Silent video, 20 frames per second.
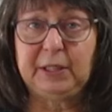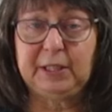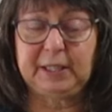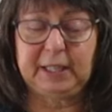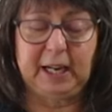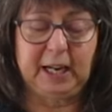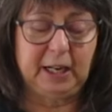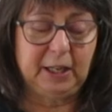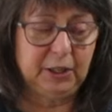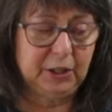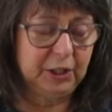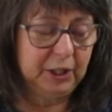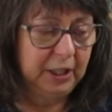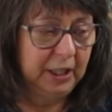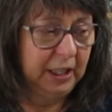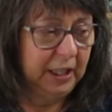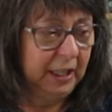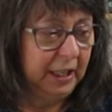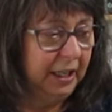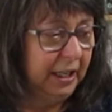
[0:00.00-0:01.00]
stash.
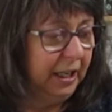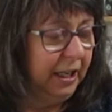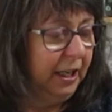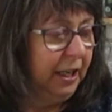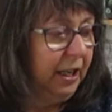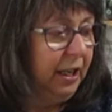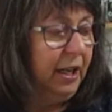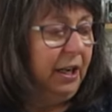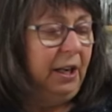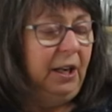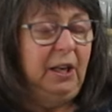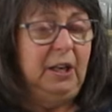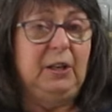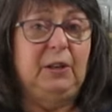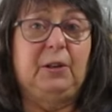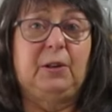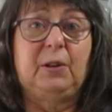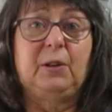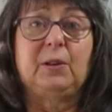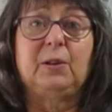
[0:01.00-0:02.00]

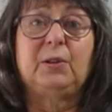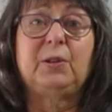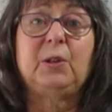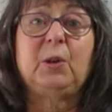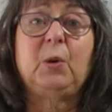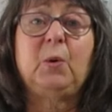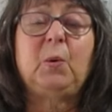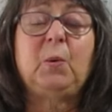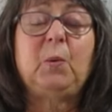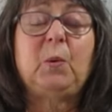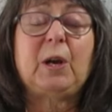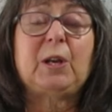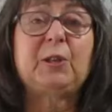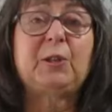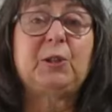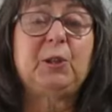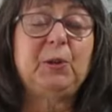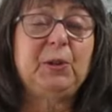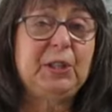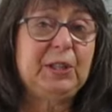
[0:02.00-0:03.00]
So as
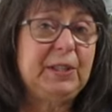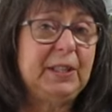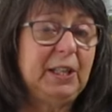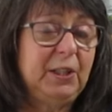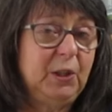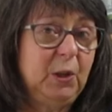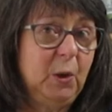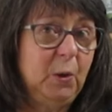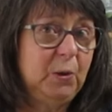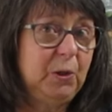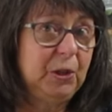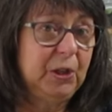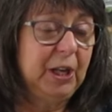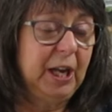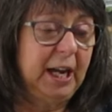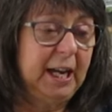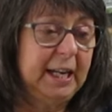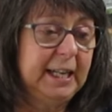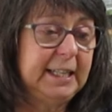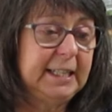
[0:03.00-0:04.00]
soon as I told you
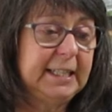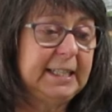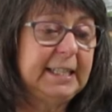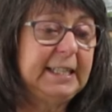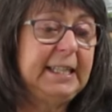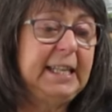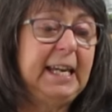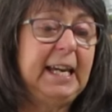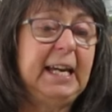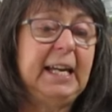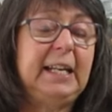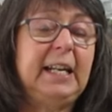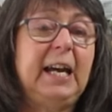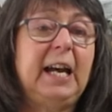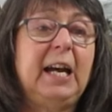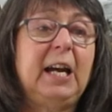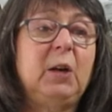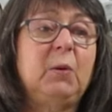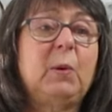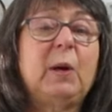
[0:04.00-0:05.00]
guys that
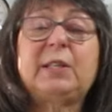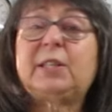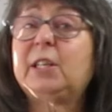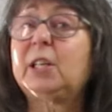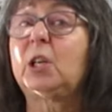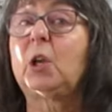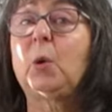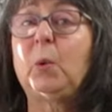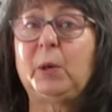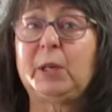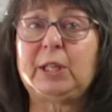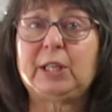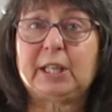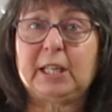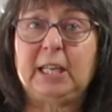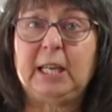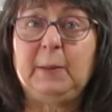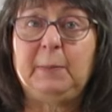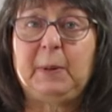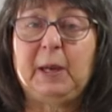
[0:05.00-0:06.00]
I wasn't going to
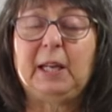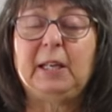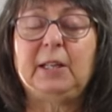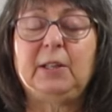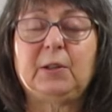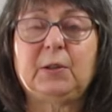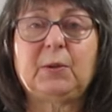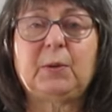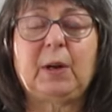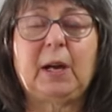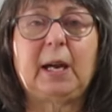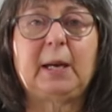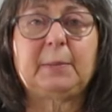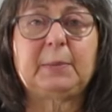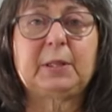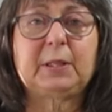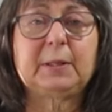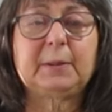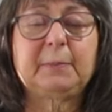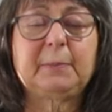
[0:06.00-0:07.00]
keep any
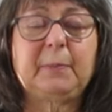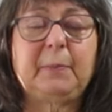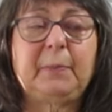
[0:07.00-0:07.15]
scraps,